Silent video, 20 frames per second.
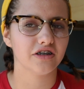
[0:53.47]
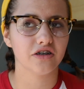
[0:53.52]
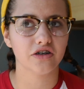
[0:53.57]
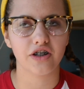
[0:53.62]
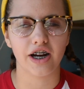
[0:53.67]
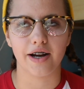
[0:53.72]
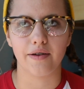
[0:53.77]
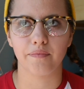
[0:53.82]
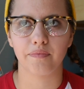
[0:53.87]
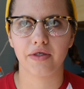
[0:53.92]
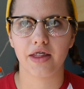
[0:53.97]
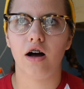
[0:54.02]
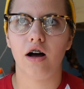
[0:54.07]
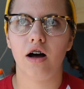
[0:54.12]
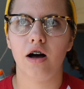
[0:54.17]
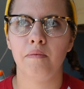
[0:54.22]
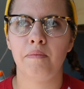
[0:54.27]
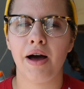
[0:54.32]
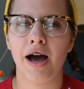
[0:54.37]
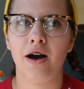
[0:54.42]
It was great.
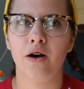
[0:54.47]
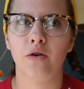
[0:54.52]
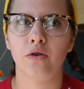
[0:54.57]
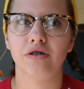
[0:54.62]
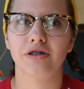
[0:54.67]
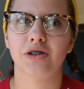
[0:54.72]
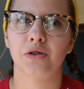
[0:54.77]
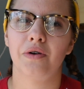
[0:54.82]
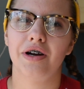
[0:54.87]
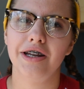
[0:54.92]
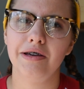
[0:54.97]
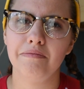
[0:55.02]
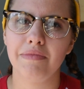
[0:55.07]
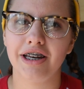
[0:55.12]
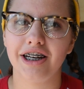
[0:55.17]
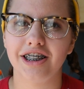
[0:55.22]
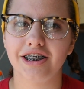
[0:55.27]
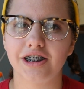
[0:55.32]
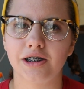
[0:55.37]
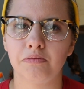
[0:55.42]
About 20
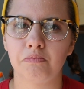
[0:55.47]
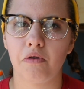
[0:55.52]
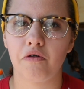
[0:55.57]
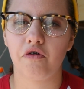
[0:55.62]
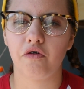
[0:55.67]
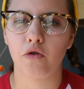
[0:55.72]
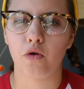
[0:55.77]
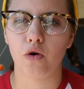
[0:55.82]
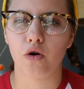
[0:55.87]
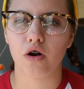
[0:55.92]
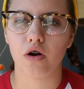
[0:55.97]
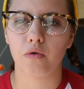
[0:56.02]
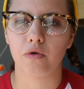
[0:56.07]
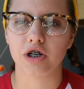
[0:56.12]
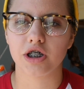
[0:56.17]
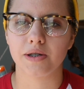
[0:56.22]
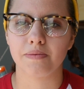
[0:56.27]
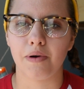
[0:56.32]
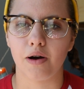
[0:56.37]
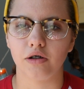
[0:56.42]
minutes before
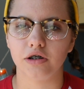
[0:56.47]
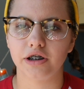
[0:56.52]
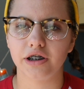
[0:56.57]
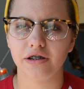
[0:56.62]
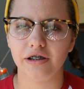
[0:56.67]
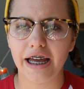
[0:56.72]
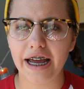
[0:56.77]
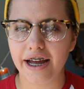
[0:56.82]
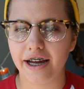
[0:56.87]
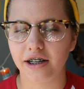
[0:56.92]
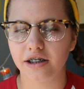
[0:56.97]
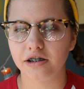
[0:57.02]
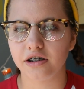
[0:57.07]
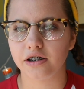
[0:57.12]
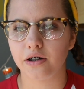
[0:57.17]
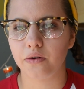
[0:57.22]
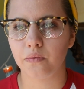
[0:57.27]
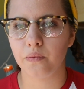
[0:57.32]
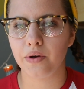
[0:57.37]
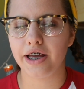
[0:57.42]
we're supposed to
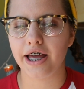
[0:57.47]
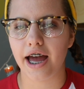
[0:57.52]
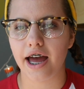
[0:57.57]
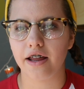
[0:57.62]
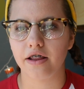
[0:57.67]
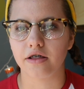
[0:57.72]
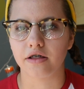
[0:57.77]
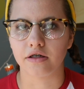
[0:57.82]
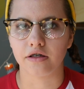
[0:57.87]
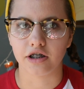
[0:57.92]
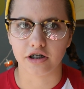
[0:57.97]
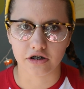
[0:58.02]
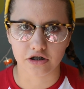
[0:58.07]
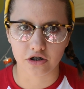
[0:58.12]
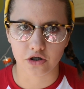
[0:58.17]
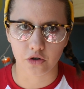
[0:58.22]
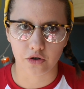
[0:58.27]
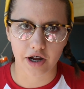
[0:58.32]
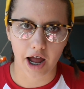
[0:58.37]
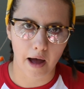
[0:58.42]
land, we get, "This
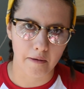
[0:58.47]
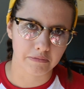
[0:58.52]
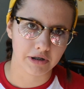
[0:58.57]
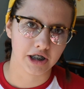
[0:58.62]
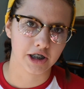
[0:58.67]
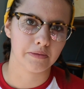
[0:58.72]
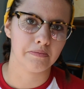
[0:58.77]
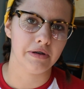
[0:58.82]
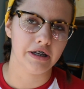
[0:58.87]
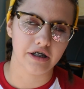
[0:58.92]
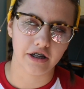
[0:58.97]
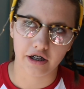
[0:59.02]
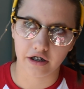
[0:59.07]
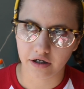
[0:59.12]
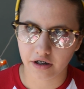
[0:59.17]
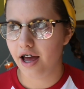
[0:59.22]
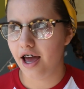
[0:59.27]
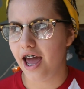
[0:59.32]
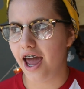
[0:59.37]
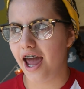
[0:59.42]
is your captain
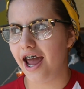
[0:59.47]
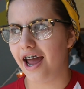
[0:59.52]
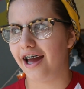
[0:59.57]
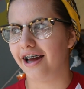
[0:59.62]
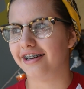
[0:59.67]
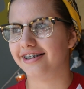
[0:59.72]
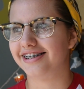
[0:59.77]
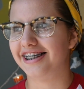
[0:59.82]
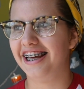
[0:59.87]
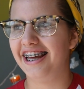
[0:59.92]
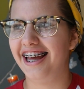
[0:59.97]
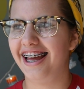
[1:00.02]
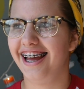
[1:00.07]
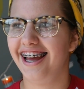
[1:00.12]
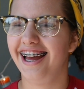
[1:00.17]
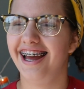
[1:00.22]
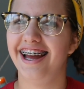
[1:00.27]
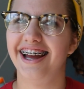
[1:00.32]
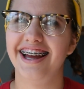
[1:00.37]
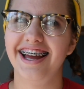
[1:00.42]
speaking." And
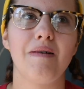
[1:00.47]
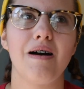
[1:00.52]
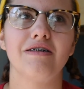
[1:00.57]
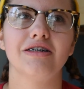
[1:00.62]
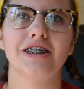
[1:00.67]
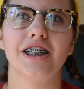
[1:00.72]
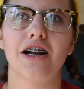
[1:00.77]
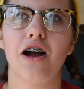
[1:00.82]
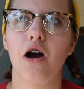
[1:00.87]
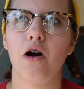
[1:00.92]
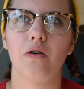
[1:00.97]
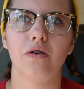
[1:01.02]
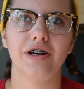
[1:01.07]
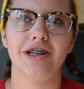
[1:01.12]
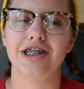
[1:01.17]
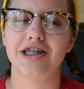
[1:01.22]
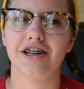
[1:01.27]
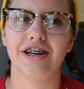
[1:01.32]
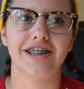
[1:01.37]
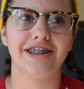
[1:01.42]
I was oh,
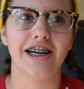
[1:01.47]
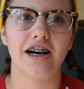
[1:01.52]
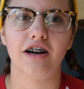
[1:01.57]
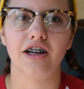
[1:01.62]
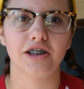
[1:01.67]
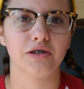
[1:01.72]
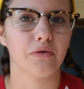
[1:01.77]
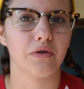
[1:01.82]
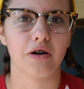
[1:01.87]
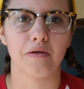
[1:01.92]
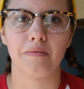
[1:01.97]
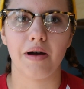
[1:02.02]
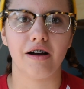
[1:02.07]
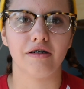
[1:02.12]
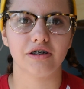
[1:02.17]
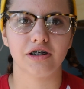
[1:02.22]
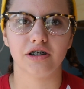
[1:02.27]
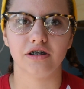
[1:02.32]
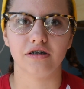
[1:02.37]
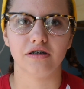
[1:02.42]
he's gonna tell us we're
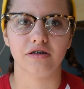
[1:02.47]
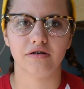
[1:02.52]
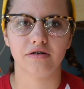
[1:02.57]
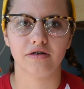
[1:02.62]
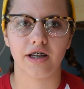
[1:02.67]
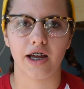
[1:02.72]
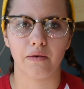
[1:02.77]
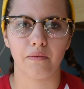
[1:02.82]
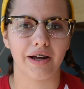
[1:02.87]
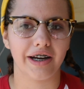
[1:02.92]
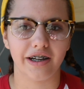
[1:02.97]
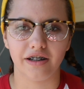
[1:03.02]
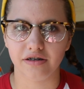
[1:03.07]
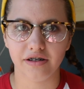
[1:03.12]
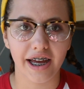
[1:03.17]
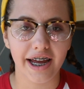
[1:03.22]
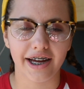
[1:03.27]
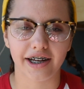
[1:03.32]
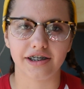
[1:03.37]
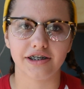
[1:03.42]
about to get ready to
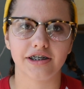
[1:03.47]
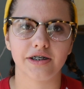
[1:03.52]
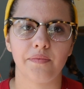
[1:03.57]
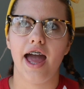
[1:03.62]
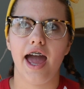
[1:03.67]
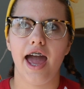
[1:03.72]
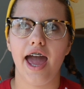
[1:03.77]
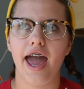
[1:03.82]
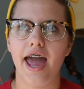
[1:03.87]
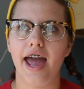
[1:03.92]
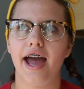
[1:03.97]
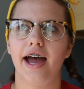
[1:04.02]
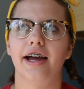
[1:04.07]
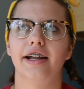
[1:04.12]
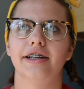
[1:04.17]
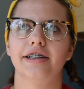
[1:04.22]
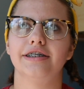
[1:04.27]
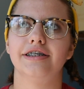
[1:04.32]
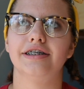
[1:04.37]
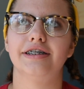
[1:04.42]
land.
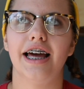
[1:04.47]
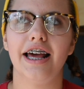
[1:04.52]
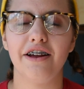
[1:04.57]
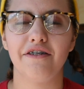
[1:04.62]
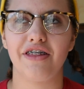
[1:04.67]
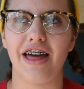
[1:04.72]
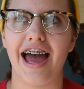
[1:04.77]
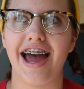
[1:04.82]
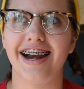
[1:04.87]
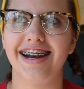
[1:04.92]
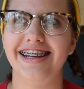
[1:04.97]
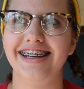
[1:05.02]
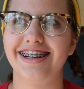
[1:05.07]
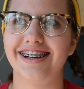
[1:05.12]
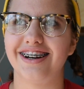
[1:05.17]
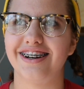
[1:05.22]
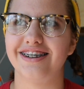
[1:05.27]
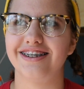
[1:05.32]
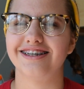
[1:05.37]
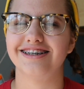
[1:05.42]
And instead of that, he
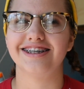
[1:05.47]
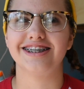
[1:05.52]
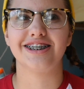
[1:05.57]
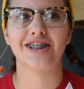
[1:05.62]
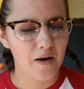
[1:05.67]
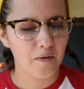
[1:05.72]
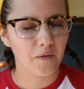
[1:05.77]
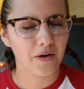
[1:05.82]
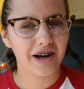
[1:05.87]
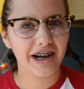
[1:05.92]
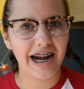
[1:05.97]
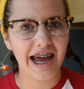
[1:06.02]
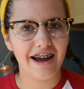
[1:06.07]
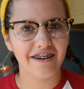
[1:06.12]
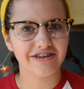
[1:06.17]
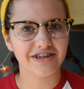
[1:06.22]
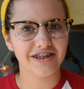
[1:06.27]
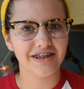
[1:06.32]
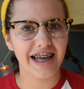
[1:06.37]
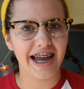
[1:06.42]
goes, "We're gonna
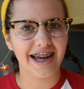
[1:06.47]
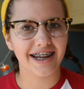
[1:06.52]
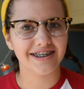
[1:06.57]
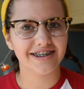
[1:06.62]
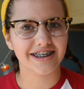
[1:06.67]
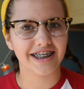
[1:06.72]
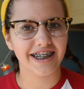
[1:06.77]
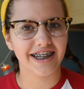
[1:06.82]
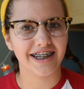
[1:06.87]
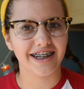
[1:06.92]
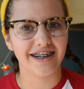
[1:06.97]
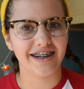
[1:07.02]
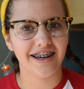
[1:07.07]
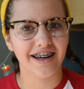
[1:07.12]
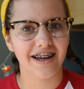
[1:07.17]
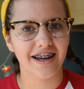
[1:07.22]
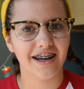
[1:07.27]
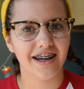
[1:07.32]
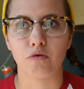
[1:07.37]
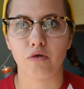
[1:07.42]
have to land in
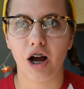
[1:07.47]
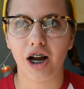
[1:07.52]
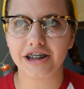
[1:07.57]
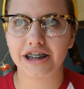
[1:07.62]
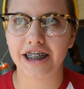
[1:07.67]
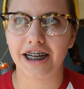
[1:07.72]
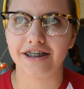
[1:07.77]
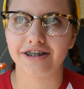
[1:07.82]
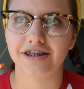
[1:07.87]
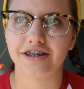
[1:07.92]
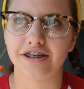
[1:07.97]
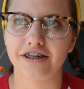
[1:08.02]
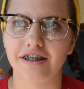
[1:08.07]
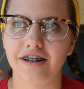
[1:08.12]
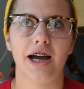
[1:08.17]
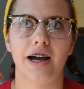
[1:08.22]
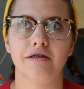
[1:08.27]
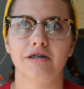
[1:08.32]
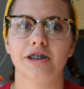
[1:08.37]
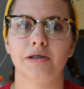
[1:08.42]

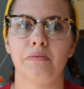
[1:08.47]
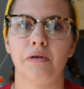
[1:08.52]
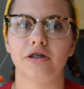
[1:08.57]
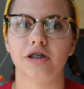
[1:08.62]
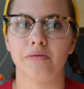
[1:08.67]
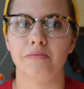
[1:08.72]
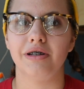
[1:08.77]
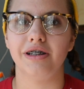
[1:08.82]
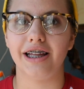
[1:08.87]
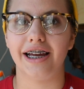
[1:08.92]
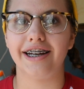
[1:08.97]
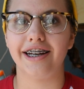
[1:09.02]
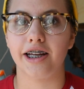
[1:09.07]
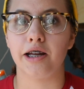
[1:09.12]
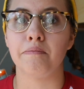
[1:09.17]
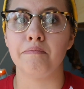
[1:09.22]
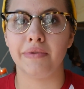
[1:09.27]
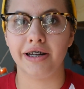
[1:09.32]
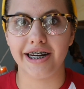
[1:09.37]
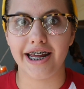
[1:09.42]
Rochester." I was supposed to be
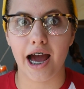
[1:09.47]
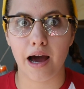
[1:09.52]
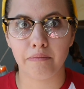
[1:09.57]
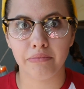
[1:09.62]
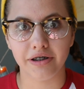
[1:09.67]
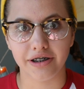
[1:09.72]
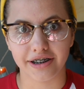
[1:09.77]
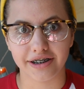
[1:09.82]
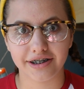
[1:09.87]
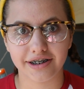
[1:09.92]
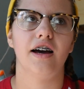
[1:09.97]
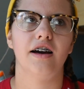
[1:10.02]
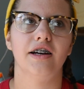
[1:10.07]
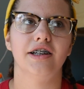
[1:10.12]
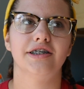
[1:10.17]
landing in Minneapolis.